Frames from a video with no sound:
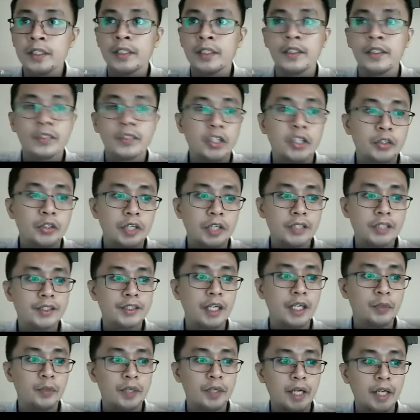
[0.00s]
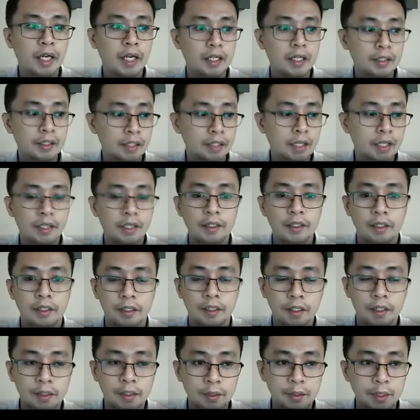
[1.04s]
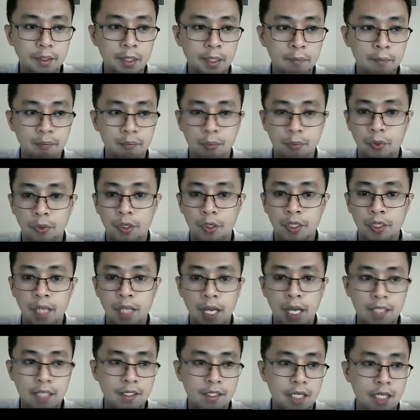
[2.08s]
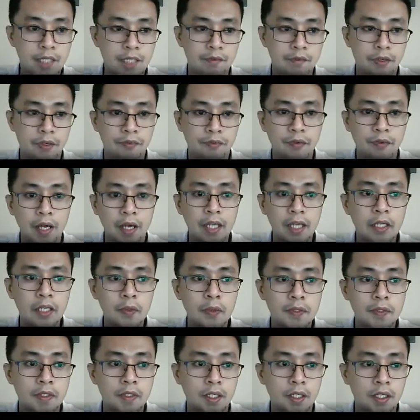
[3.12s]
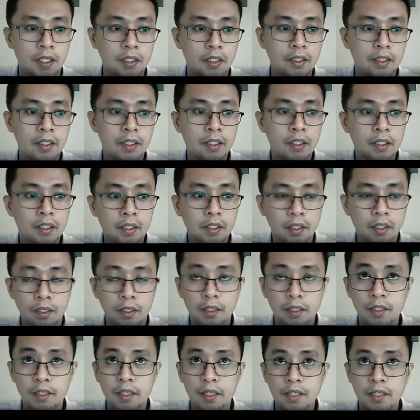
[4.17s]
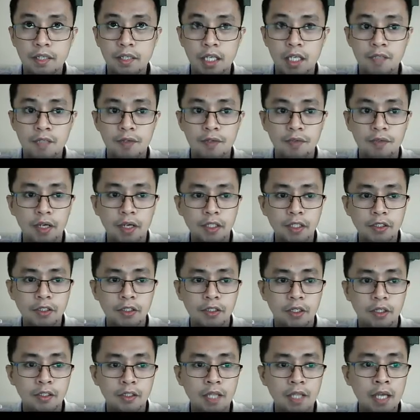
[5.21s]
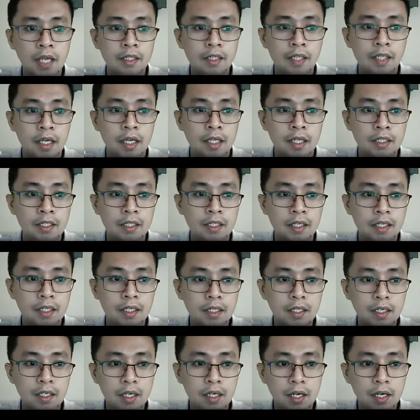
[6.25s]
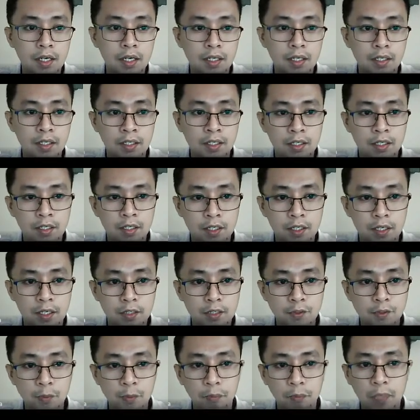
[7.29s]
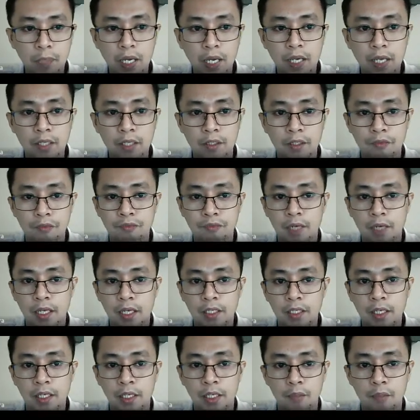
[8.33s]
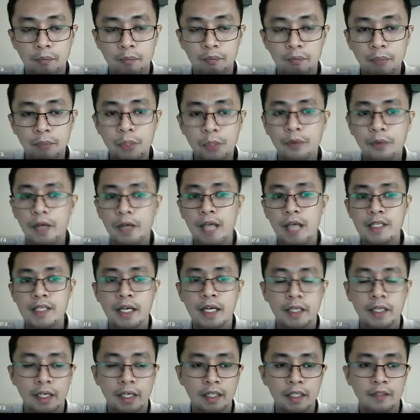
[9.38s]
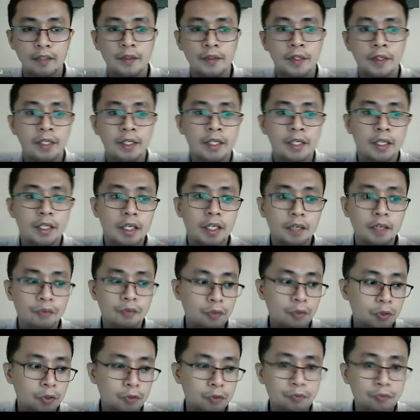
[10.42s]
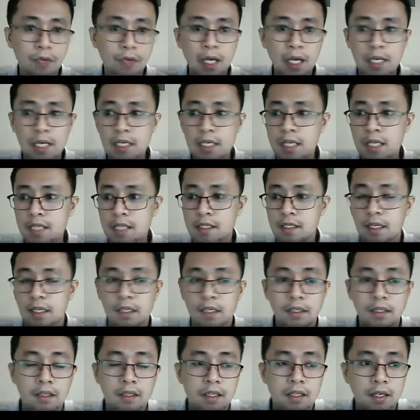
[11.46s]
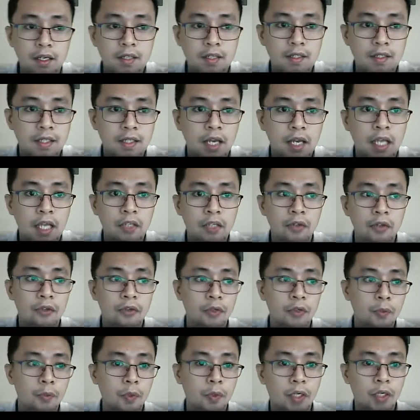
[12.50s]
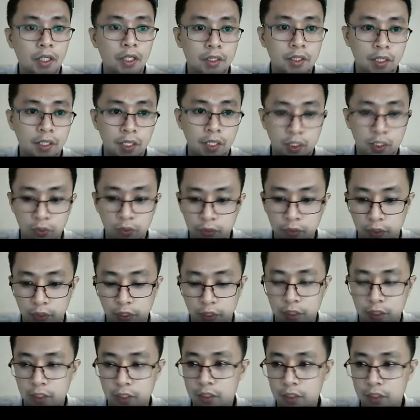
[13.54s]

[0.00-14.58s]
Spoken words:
So that's how we can directly import a CSV file using the read.csv function and then supply the file name. Pero class, again, if your file doesn't reside in your working directory,